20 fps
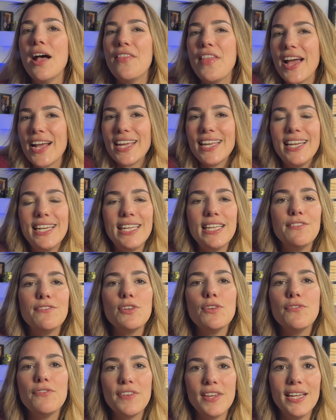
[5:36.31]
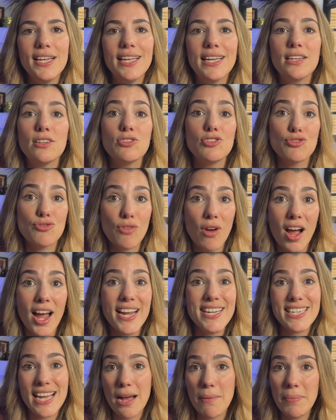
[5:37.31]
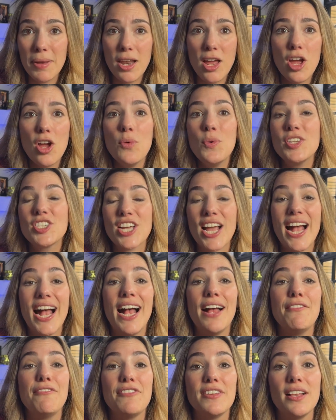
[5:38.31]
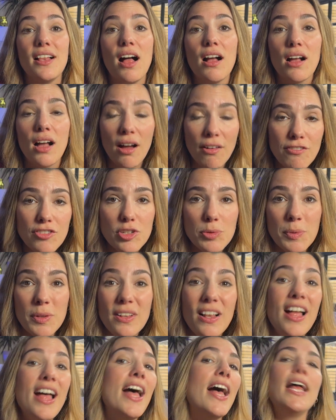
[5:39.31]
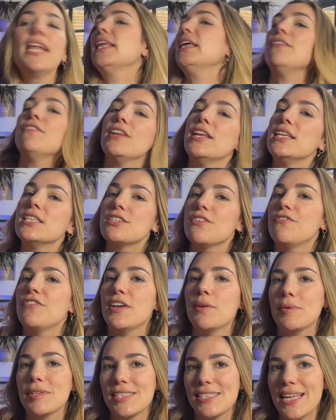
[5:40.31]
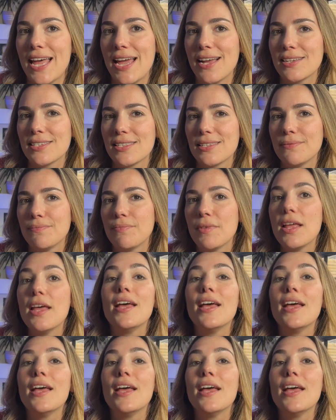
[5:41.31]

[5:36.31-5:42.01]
And that can leave you feeling dry down below, which can feel uncomfortable and even interfere with sex.